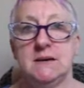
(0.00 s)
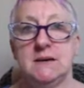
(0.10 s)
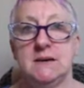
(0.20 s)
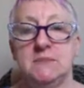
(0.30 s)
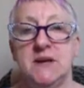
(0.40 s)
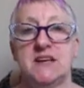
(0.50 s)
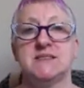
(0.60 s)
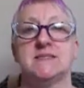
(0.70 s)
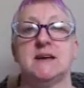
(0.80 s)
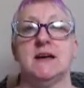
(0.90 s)

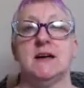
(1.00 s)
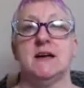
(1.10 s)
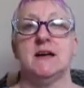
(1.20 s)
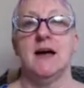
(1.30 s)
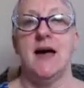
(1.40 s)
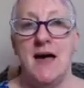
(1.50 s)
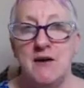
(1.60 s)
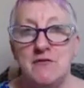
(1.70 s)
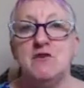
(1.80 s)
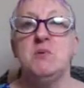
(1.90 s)
because
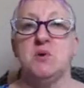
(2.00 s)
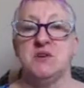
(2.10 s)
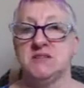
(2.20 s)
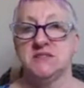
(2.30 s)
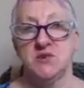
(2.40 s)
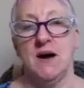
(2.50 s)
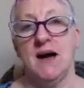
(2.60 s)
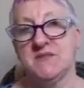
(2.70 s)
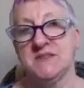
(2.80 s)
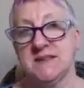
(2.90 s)
everybody does not
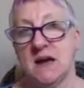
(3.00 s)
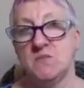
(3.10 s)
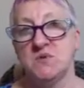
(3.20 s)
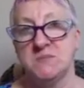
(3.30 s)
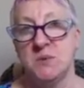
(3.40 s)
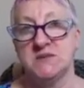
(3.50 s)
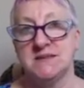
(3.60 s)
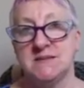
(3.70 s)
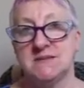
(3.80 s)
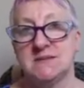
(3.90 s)
have the same
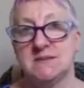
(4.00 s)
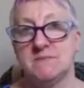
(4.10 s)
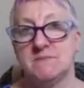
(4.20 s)
responses.